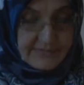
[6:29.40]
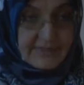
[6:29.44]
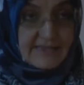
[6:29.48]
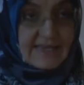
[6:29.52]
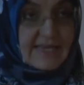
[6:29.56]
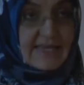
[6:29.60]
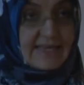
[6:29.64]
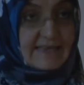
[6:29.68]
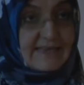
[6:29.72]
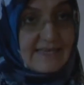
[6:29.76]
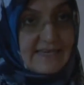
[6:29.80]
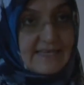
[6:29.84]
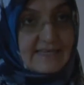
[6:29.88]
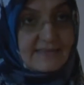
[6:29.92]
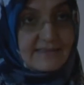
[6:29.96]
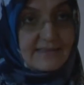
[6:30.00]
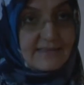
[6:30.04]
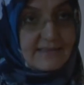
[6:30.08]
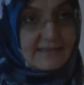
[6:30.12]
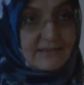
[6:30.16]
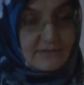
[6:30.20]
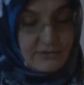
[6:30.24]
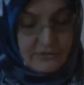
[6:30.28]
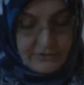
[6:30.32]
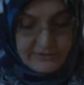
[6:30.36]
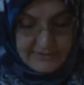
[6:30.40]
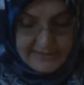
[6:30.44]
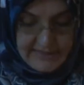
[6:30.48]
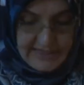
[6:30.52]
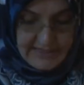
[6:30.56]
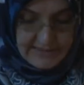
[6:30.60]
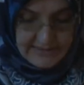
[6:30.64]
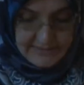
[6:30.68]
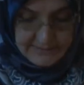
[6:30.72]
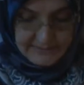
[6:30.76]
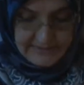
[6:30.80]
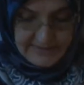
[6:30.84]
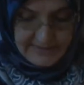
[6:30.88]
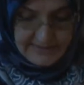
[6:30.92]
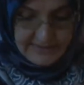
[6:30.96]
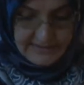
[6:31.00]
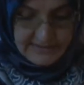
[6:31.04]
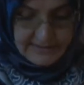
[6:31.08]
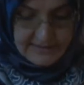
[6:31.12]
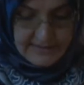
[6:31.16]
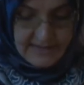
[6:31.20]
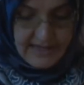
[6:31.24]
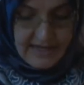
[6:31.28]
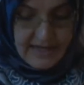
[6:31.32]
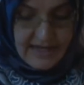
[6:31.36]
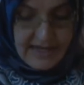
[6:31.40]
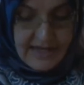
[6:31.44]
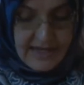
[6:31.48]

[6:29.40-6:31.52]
That is, Nursi explains,